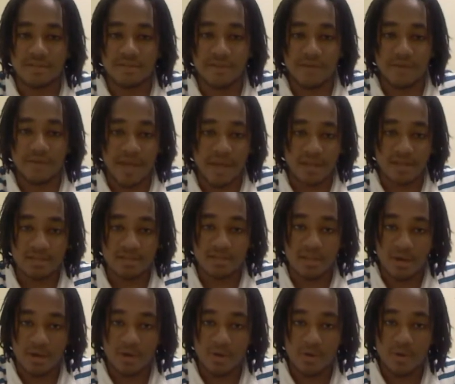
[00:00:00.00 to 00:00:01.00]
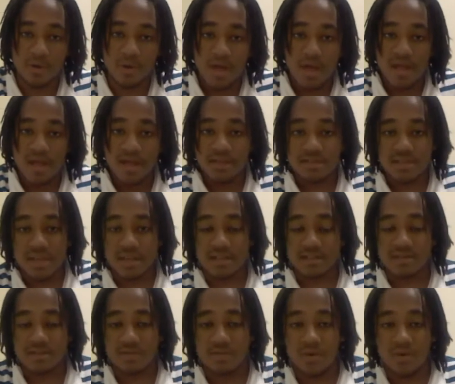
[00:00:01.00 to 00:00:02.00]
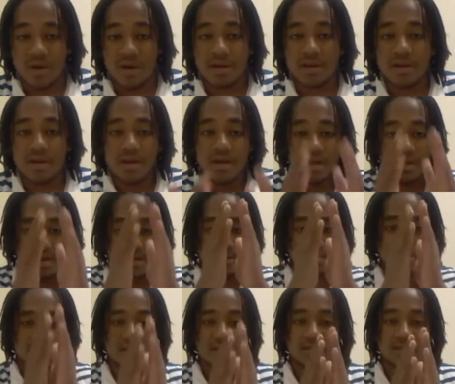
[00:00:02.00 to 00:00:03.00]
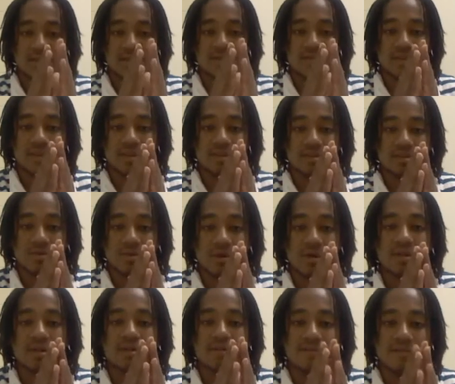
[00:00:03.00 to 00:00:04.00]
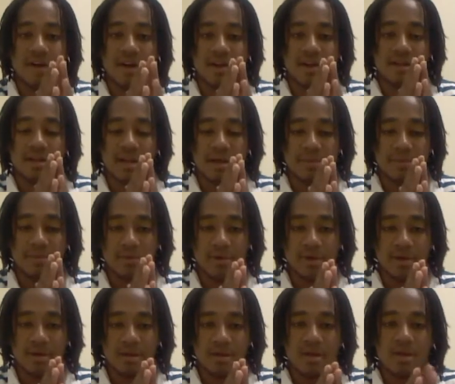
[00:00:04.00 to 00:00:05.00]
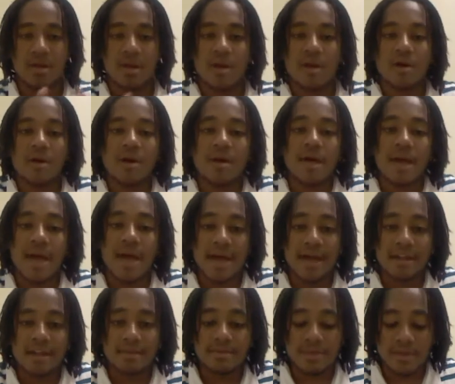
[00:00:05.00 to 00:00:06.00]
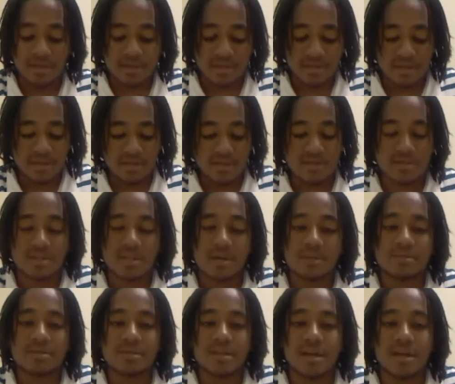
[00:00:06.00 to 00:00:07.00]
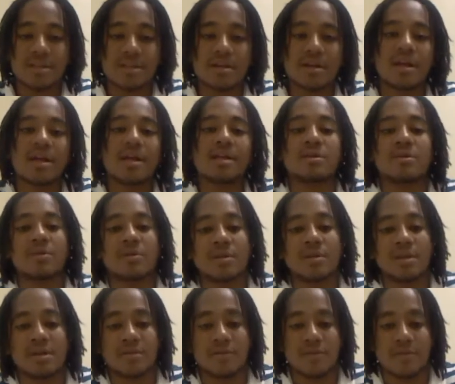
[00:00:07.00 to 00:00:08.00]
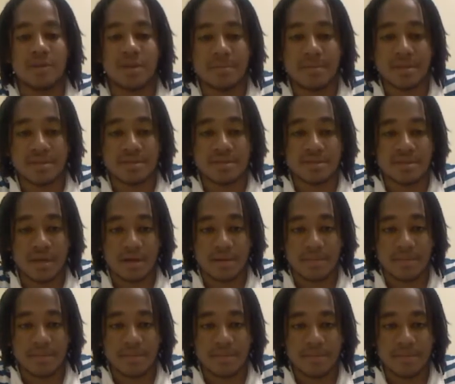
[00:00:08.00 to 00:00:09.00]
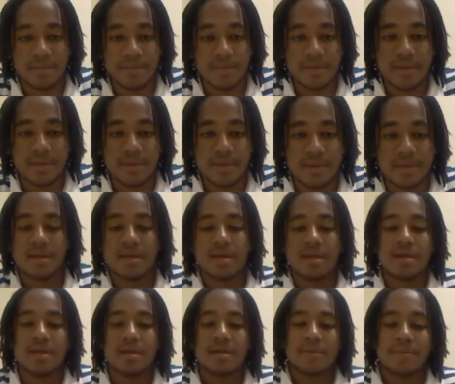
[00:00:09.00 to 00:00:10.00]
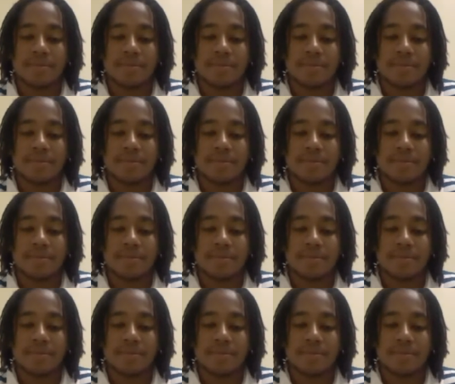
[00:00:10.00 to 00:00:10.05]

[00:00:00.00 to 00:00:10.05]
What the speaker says: from xo to x of 1, the center of each one defined at that point, add them continuously up together, and you will get Riemann sum.